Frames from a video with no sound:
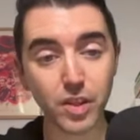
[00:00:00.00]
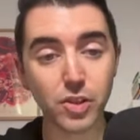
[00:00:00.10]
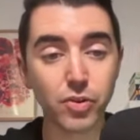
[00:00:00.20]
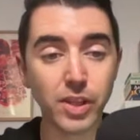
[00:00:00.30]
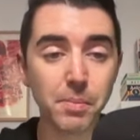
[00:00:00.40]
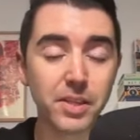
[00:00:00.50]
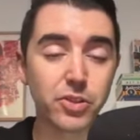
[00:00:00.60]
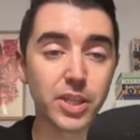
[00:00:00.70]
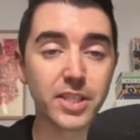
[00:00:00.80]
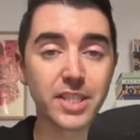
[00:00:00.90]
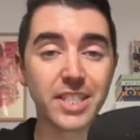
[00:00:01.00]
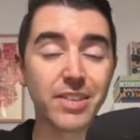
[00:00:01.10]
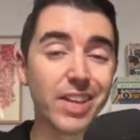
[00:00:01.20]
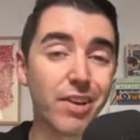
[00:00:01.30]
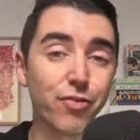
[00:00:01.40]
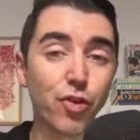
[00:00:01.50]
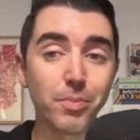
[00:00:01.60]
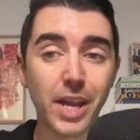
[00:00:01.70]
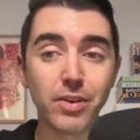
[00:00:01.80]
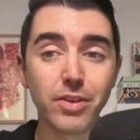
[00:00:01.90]
So that'll be interesting to see if that
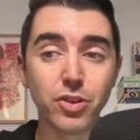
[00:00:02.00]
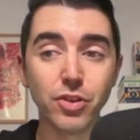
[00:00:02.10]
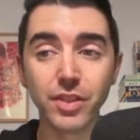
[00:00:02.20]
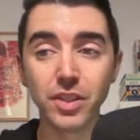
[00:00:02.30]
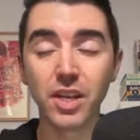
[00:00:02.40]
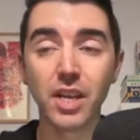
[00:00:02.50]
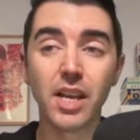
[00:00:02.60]
form carries over.